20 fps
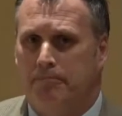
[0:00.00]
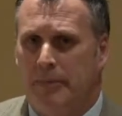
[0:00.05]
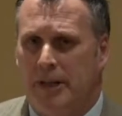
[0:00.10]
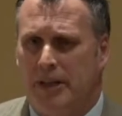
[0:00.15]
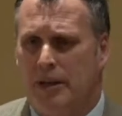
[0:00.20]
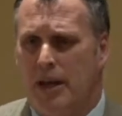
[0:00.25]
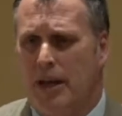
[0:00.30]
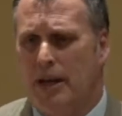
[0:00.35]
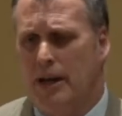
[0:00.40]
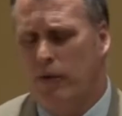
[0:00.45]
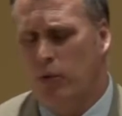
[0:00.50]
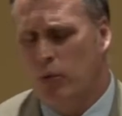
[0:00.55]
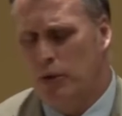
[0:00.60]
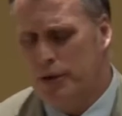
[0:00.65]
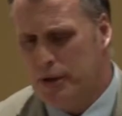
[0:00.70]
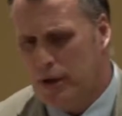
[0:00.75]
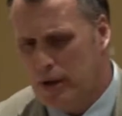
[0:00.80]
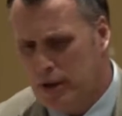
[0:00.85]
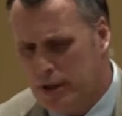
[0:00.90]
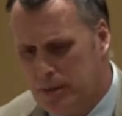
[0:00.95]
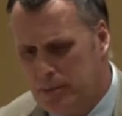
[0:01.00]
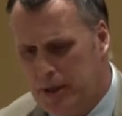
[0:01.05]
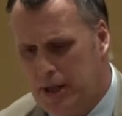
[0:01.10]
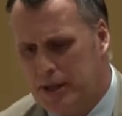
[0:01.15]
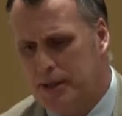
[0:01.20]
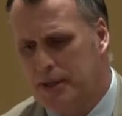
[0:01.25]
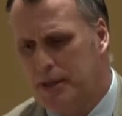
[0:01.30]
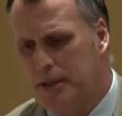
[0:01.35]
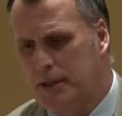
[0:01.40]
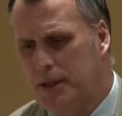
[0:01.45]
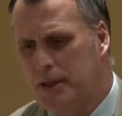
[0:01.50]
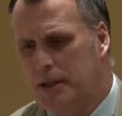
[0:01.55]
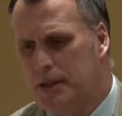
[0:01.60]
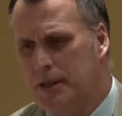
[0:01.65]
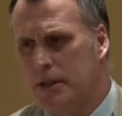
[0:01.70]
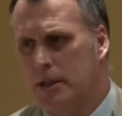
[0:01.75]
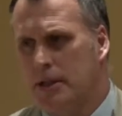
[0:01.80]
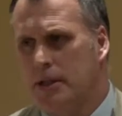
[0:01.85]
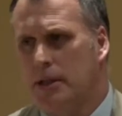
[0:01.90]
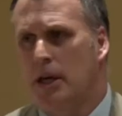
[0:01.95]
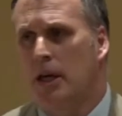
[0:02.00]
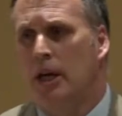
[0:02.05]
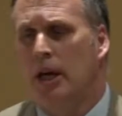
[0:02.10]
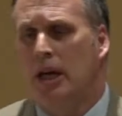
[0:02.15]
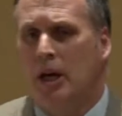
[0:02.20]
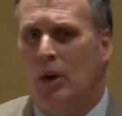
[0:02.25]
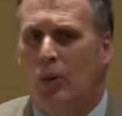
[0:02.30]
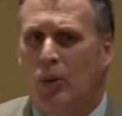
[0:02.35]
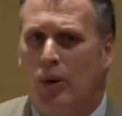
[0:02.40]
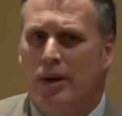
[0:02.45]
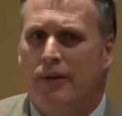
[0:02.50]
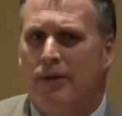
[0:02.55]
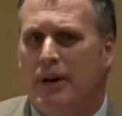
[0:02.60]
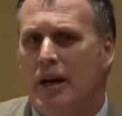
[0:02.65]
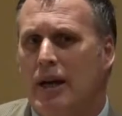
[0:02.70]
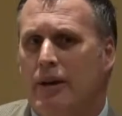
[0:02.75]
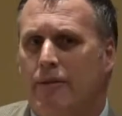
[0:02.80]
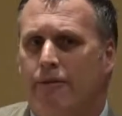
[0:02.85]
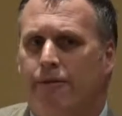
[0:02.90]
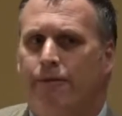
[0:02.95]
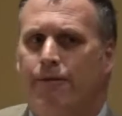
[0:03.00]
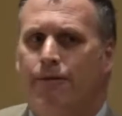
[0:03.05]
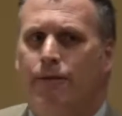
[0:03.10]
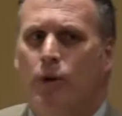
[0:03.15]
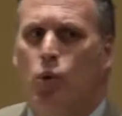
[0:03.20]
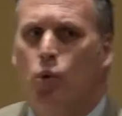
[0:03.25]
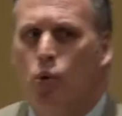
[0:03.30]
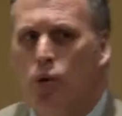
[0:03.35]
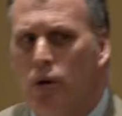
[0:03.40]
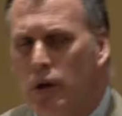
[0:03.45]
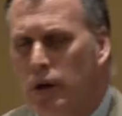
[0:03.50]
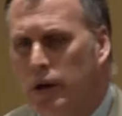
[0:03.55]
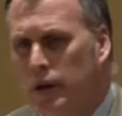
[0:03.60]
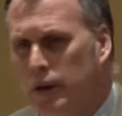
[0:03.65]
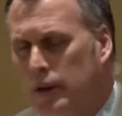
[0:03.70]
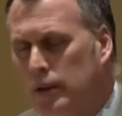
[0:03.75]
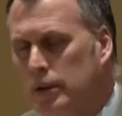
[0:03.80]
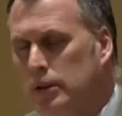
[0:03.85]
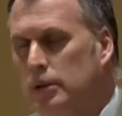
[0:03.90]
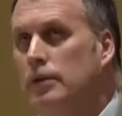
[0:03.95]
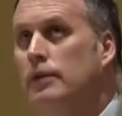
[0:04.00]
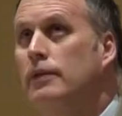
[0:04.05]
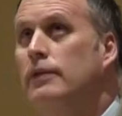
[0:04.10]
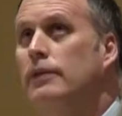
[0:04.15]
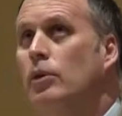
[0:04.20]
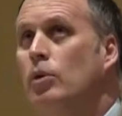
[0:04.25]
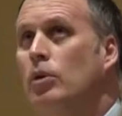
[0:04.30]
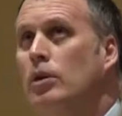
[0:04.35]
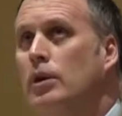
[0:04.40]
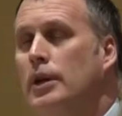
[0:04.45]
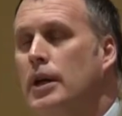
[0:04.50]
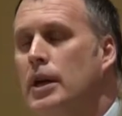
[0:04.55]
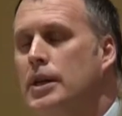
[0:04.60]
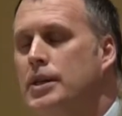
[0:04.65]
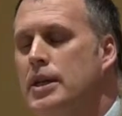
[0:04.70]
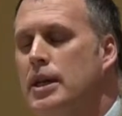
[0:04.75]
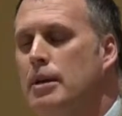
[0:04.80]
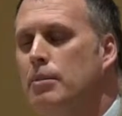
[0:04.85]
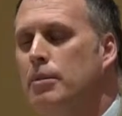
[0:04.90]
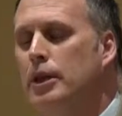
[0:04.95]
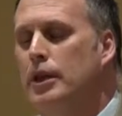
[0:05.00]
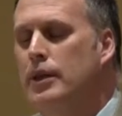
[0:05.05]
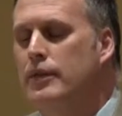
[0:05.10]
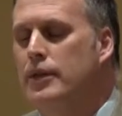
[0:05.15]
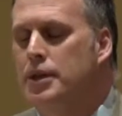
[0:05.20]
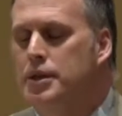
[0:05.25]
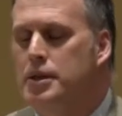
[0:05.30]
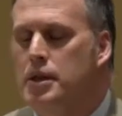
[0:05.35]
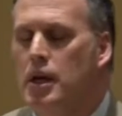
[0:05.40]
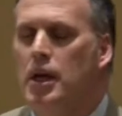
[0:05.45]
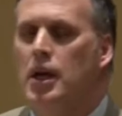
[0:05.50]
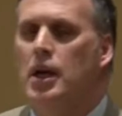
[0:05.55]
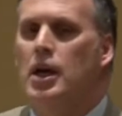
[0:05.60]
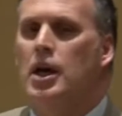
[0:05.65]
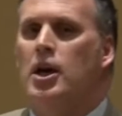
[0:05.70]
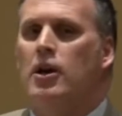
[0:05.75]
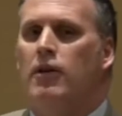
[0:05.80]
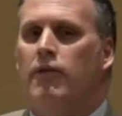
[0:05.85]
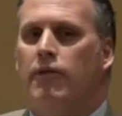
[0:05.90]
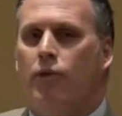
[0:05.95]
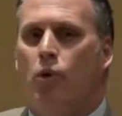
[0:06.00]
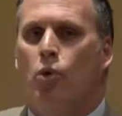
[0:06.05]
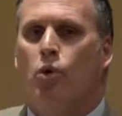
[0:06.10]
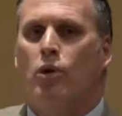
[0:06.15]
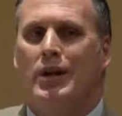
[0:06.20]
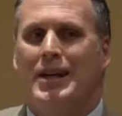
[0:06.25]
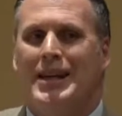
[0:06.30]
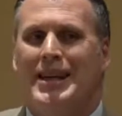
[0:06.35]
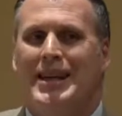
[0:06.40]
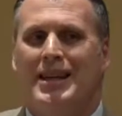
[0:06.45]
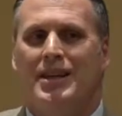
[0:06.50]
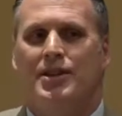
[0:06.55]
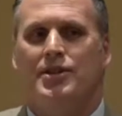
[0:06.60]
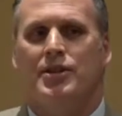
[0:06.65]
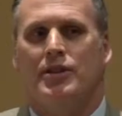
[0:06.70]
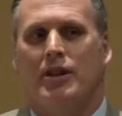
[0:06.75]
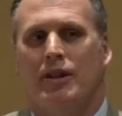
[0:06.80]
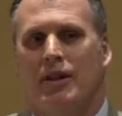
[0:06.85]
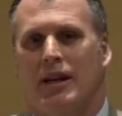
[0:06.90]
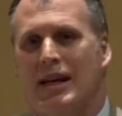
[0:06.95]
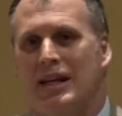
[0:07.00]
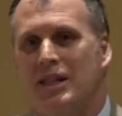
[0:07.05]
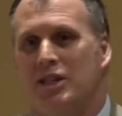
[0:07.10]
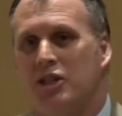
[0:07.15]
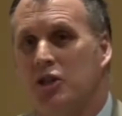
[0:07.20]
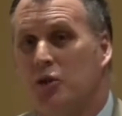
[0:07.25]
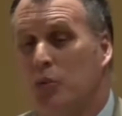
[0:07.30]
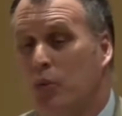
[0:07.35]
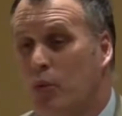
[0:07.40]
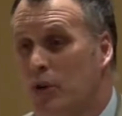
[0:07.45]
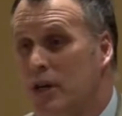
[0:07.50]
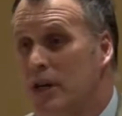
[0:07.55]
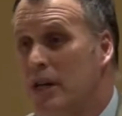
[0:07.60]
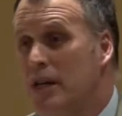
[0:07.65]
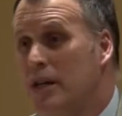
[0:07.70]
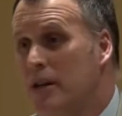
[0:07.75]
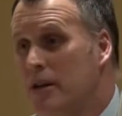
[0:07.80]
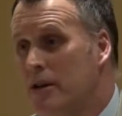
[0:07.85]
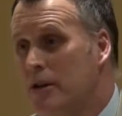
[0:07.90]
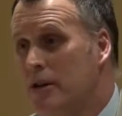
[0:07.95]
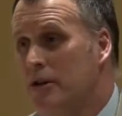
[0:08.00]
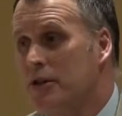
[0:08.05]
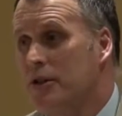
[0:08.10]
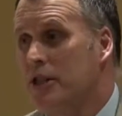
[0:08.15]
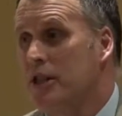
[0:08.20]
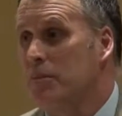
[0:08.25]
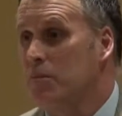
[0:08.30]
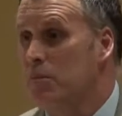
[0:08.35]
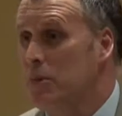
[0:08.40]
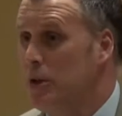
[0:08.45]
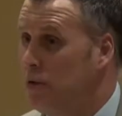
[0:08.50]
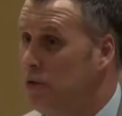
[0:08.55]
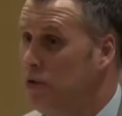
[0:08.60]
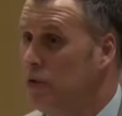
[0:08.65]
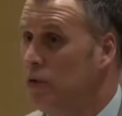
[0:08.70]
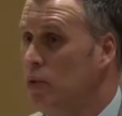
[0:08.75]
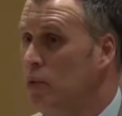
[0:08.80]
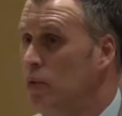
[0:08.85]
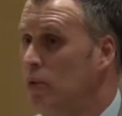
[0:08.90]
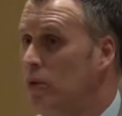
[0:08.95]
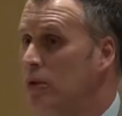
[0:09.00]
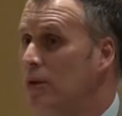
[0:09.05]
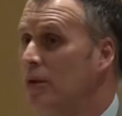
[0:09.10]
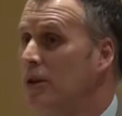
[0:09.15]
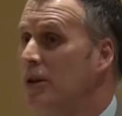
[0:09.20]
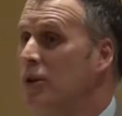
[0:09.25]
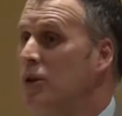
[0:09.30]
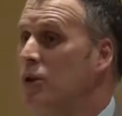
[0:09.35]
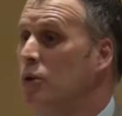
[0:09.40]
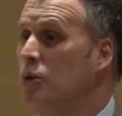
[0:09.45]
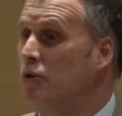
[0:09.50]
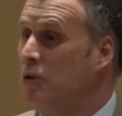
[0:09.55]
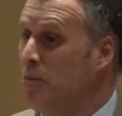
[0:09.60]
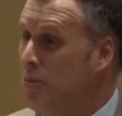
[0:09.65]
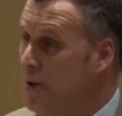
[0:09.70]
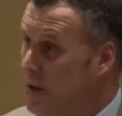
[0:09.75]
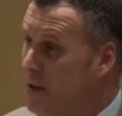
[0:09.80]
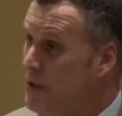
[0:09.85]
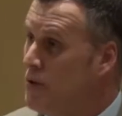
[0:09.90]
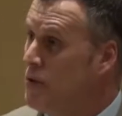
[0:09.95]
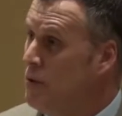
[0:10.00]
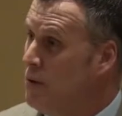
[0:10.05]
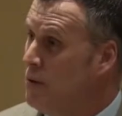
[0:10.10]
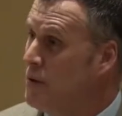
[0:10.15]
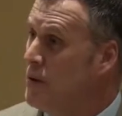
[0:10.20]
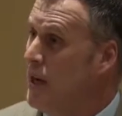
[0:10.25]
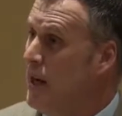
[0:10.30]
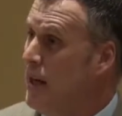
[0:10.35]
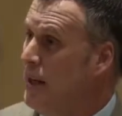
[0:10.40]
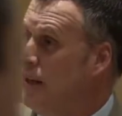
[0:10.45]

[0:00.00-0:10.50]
and everyone talks about statistics, we have had four, gosh, I can't believe this, 4 kids in the last 3 years in middle school who've committed suicide.